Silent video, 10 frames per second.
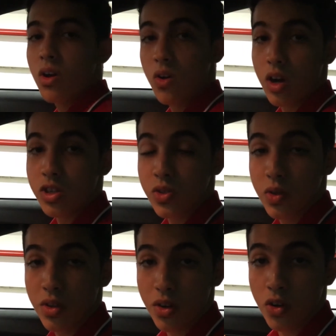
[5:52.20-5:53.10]
Alright, so
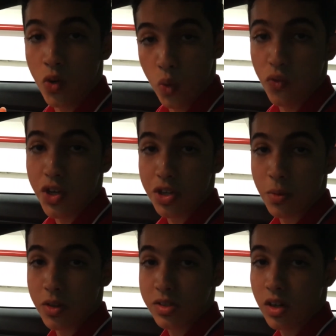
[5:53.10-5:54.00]
another cool feature
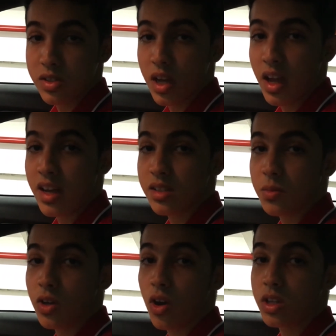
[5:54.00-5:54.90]
about this car is that it has
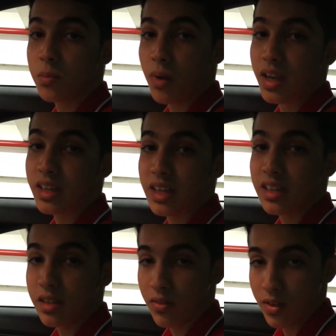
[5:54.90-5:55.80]
something called the My Key
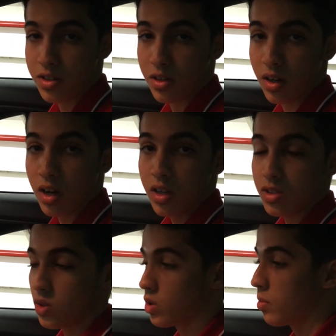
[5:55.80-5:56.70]
feature.
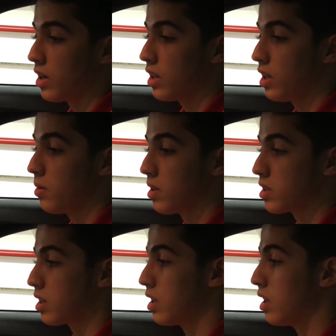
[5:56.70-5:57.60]
So the My Key
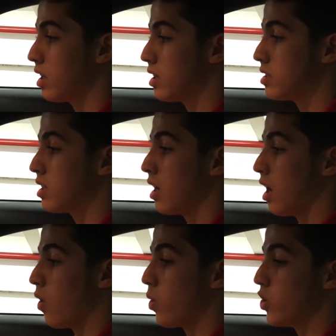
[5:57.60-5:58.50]
basically is
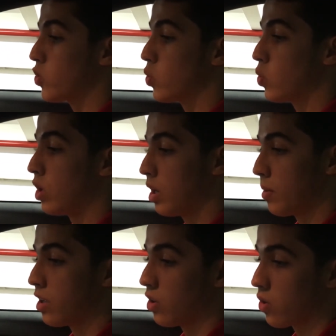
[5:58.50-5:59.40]
a way to
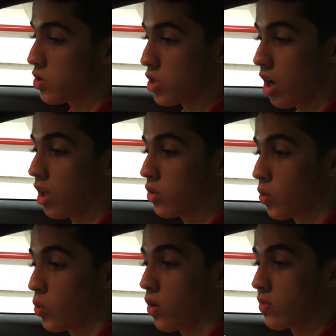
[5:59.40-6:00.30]
limit your child or
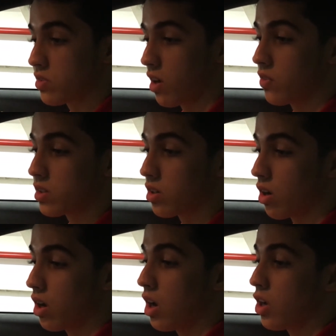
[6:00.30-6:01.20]
whoever is driving this
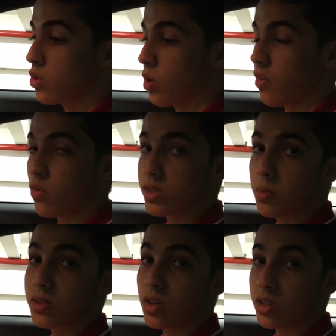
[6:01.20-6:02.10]
car to have, for
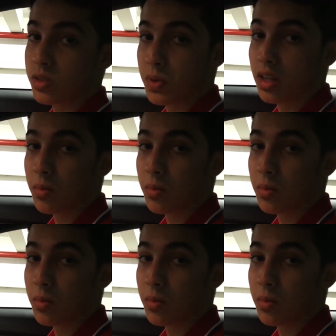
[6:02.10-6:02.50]
example, a certain speed